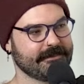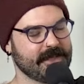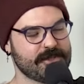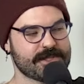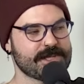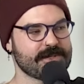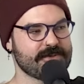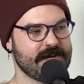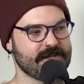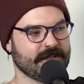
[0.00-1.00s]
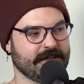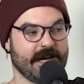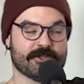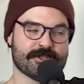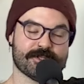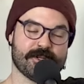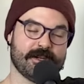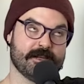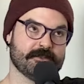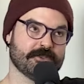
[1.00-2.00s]
You should start stretching. I should start
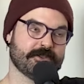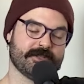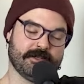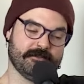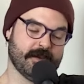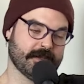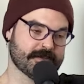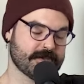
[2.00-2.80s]
fucking